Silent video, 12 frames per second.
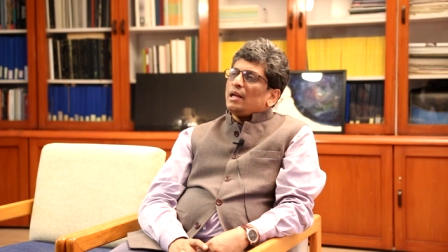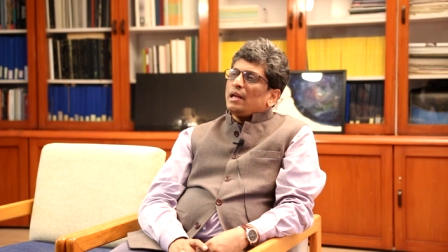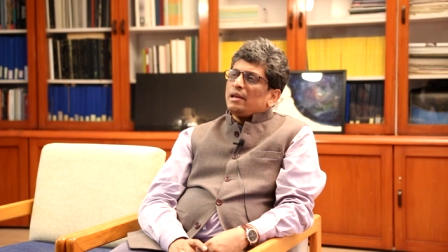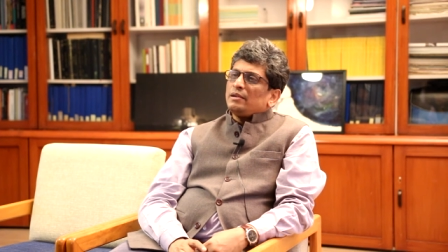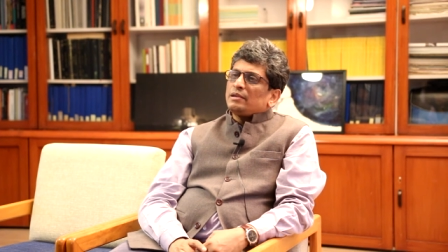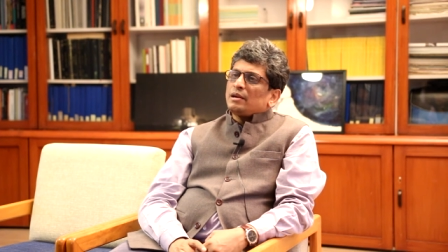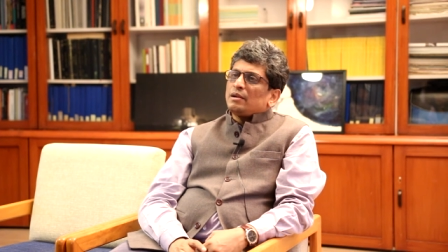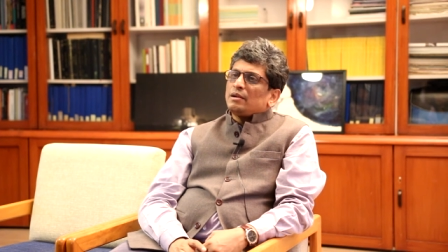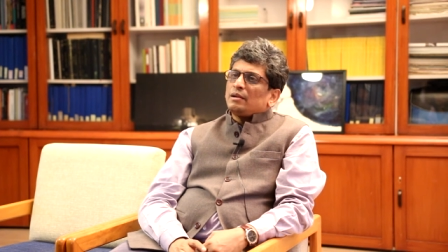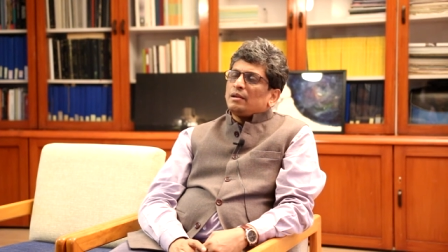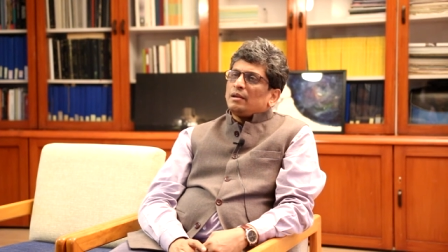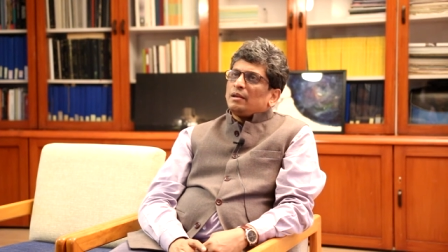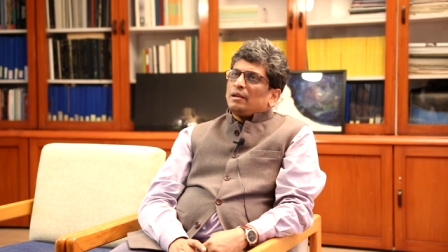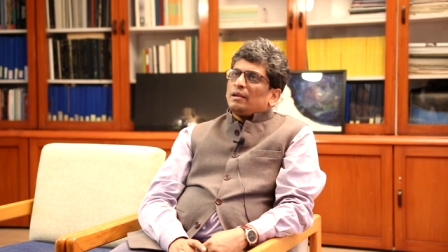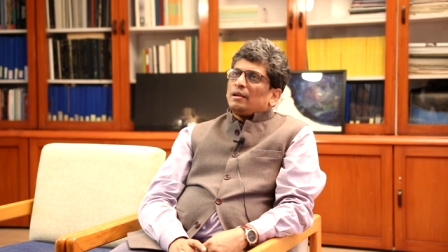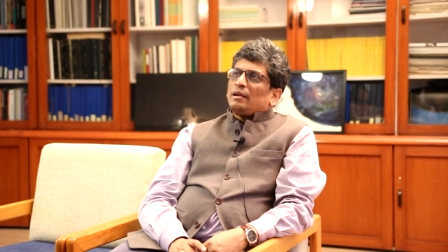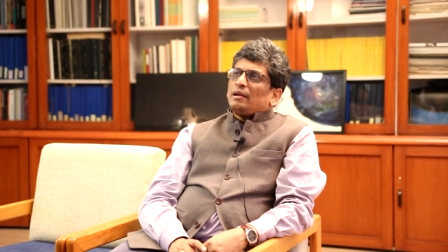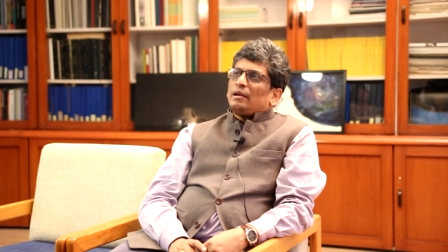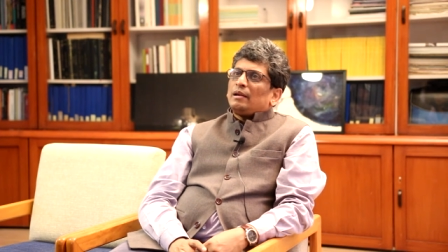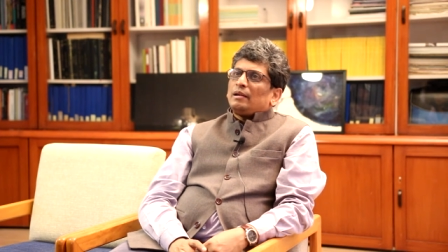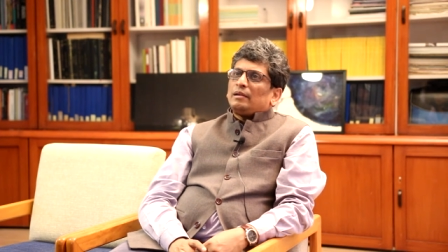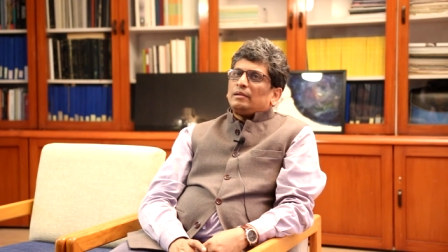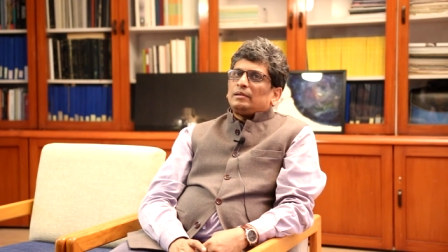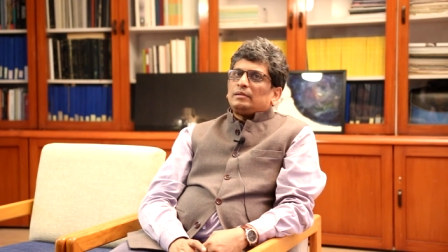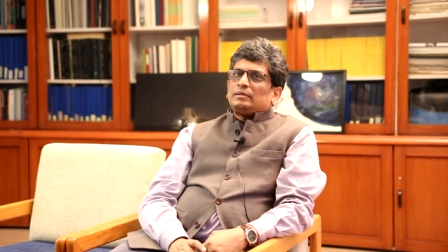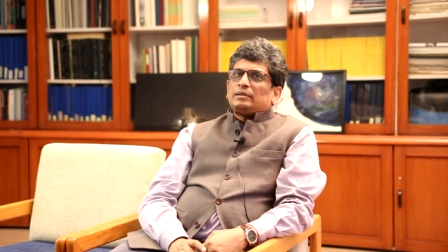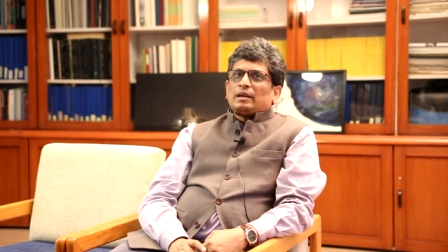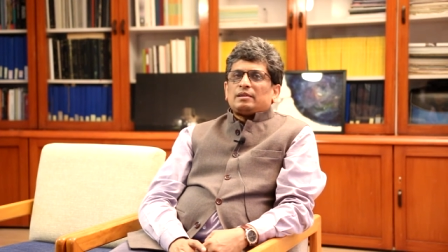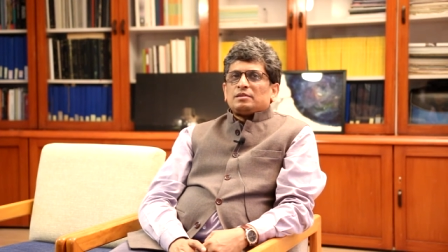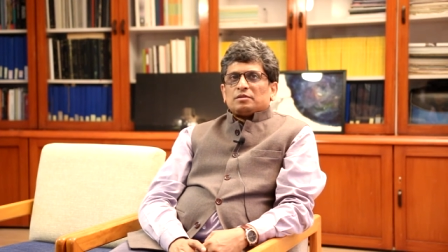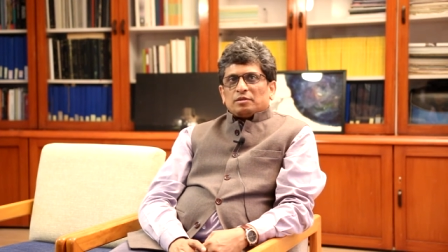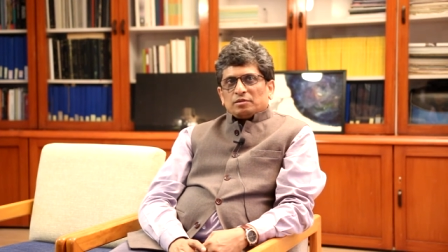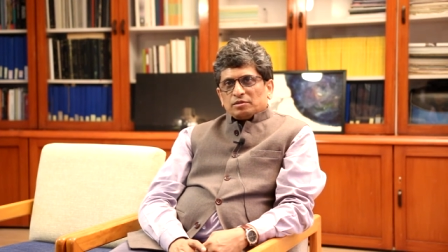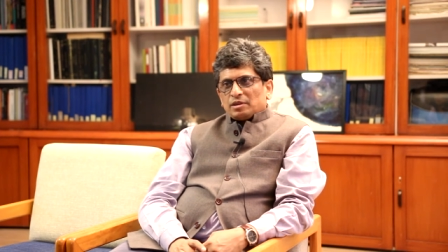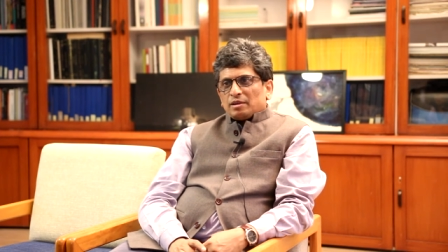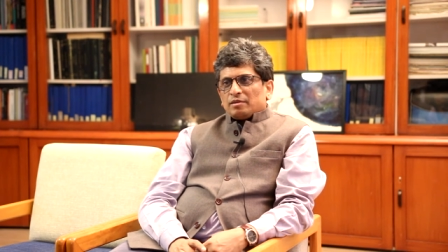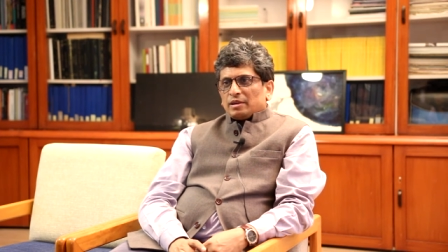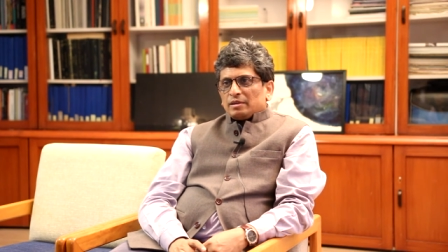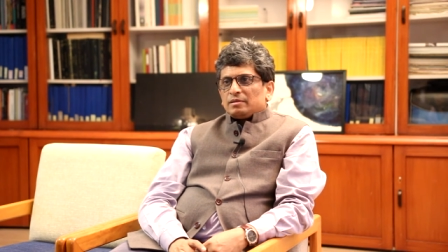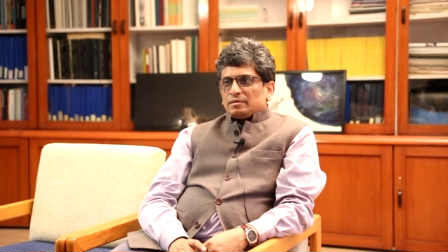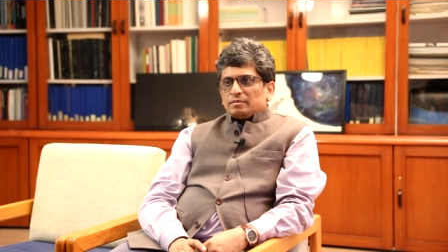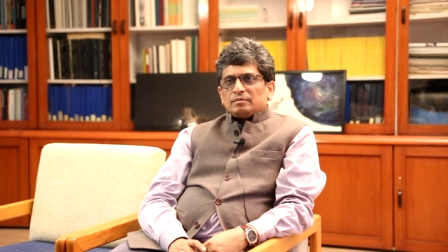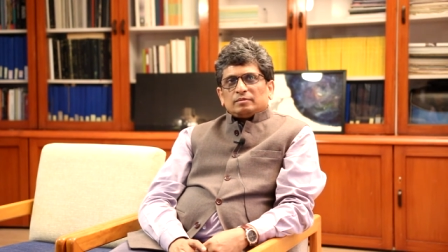And uh, that is going to generate,